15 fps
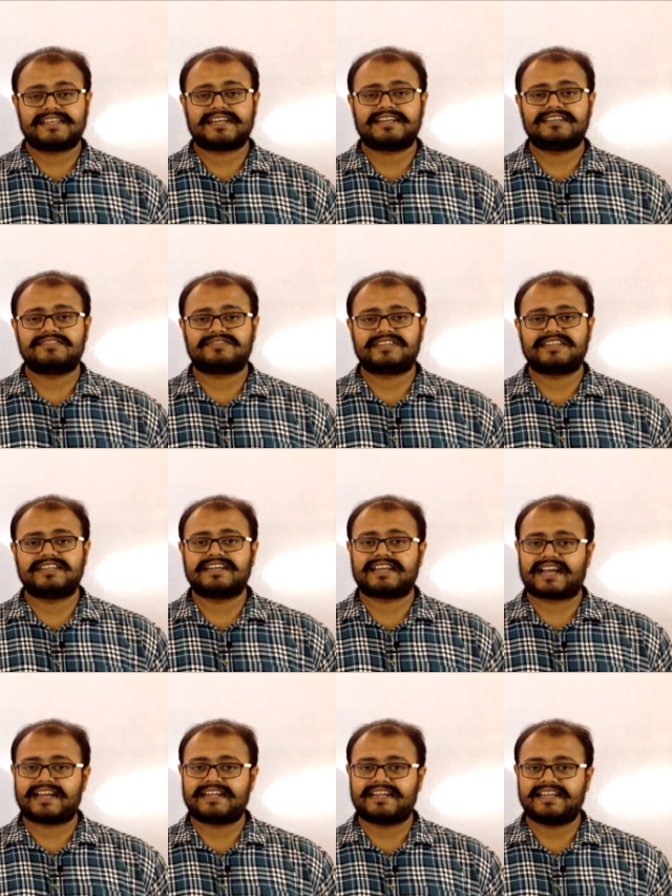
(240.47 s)
There are different
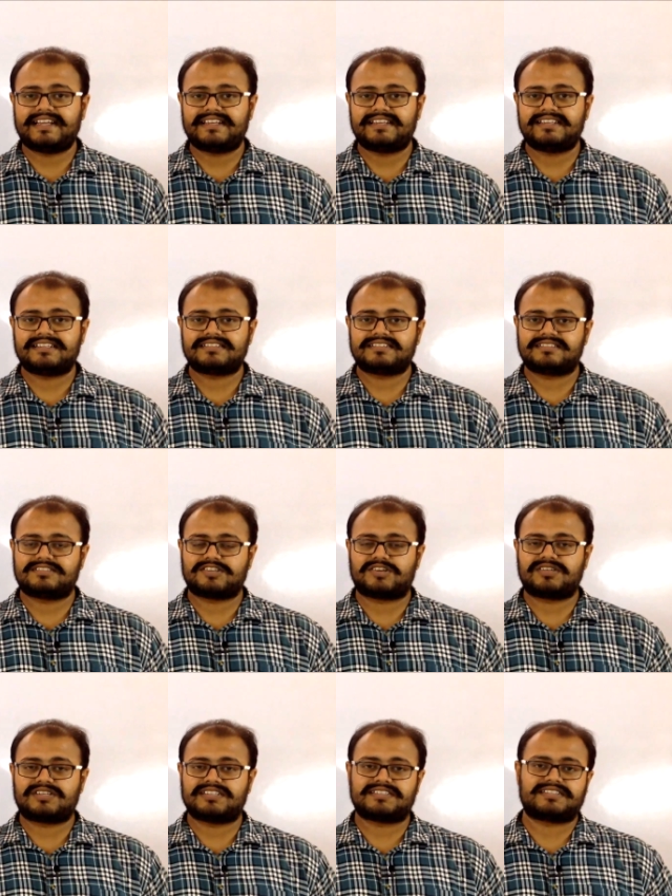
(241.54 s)
criterias in
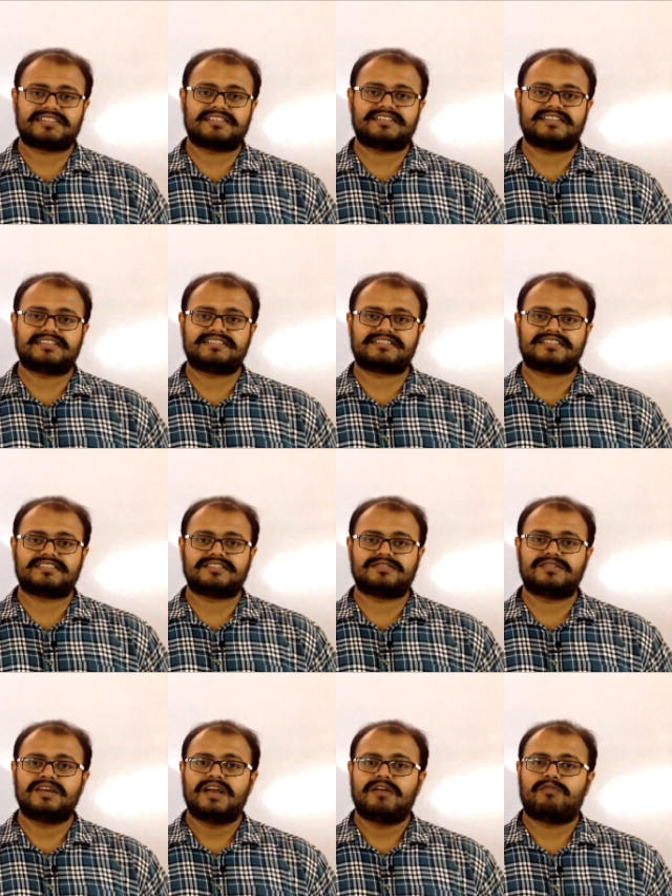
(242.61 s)
shortlisting the
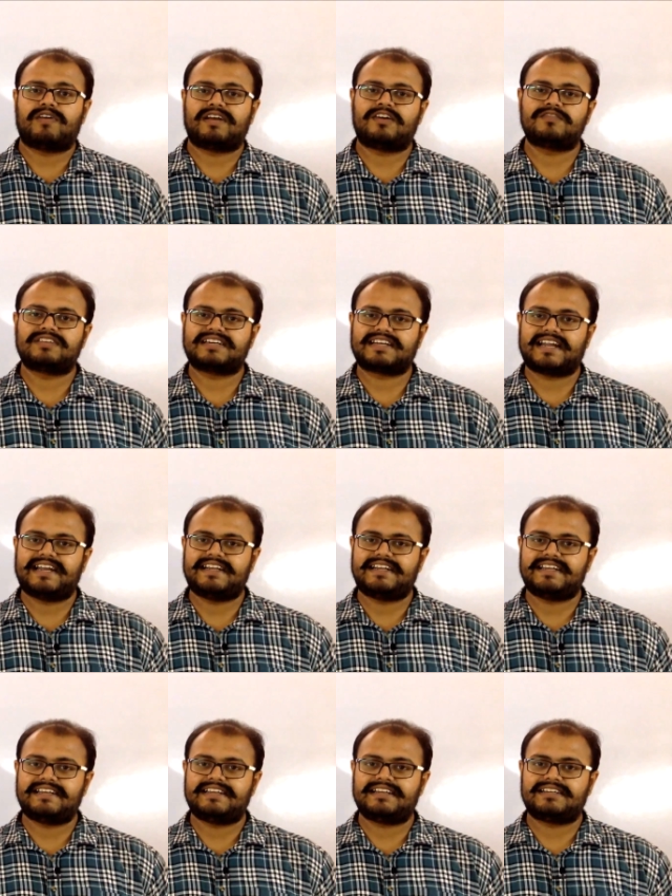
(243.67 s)
institute. One of the
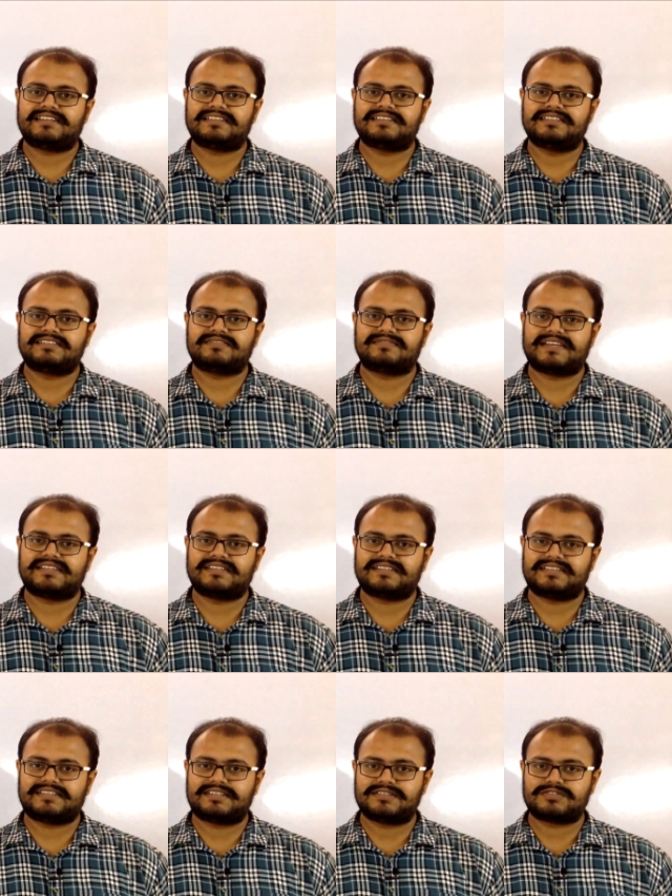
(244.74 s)
criteria is
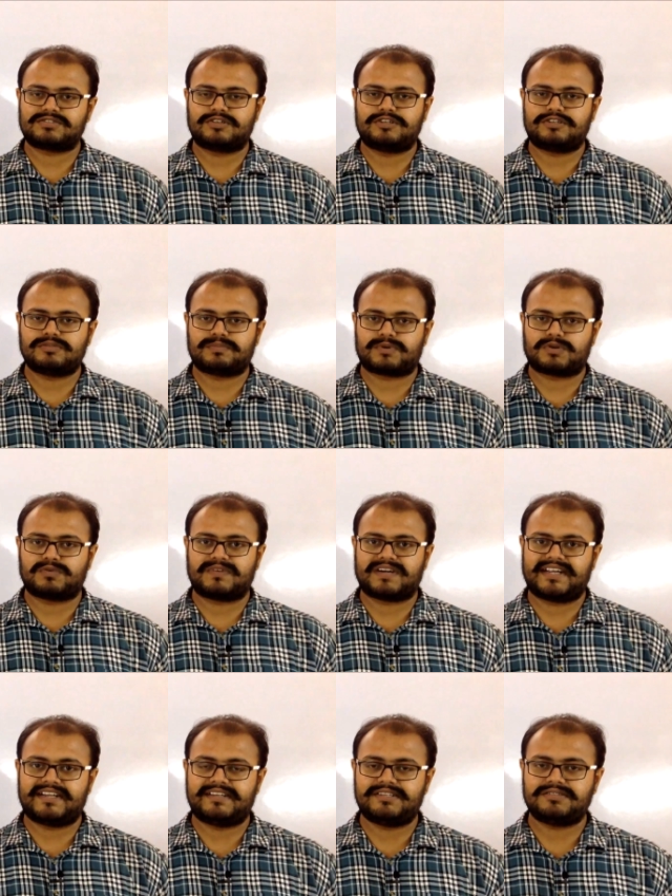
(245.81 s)
whether it is going to
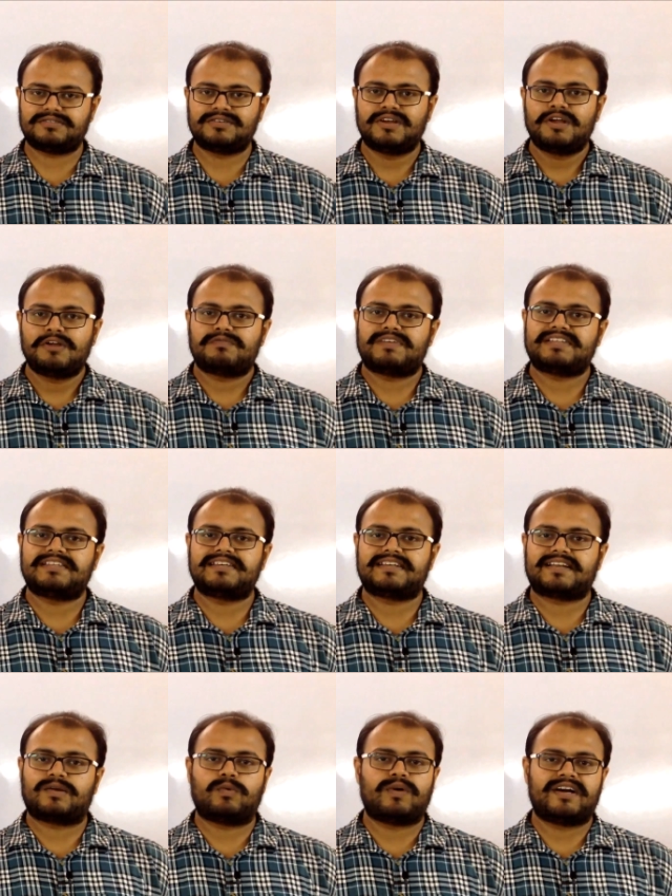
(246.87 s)
provide you with the
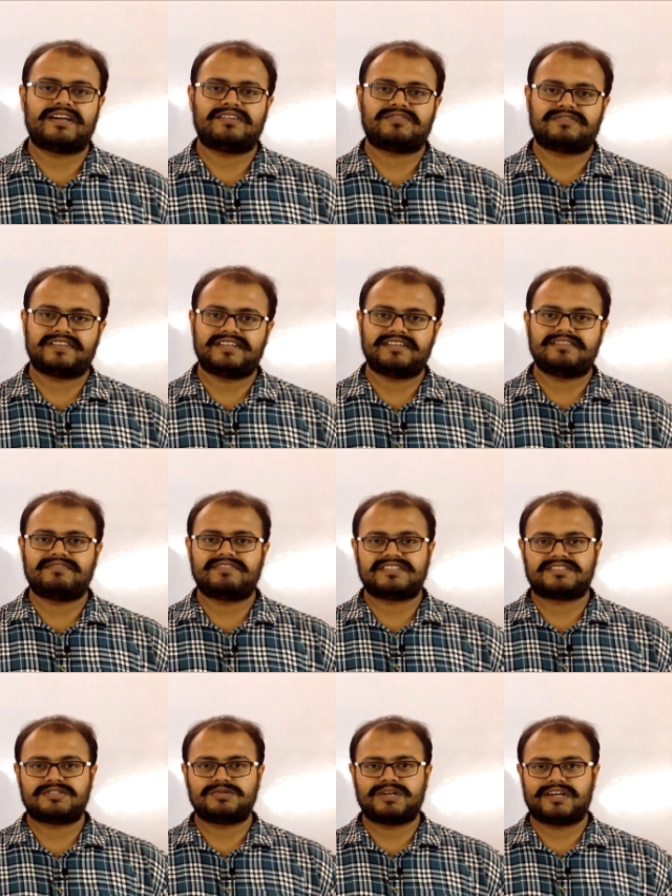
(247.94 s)
required field
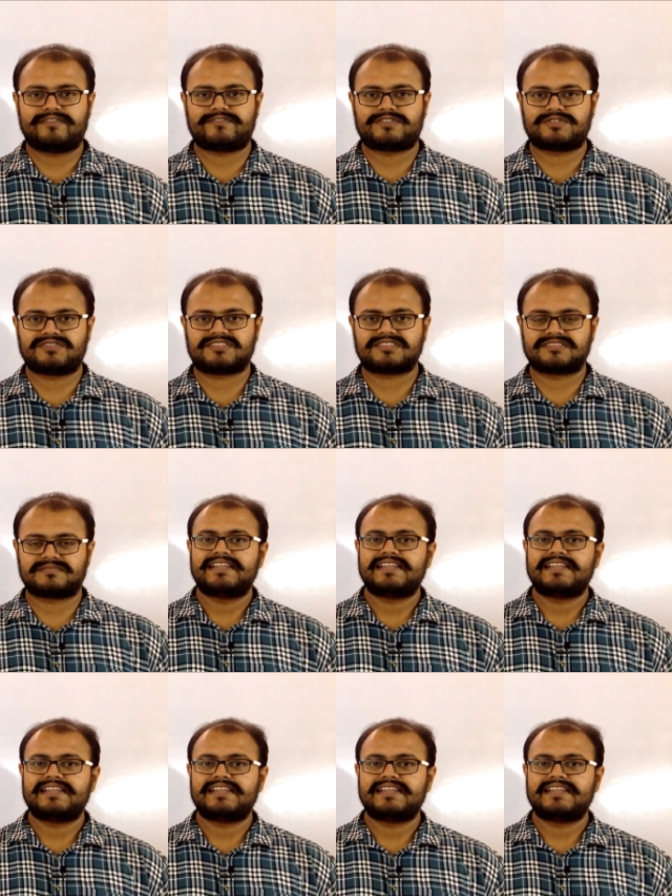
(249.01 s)
which you have chosen.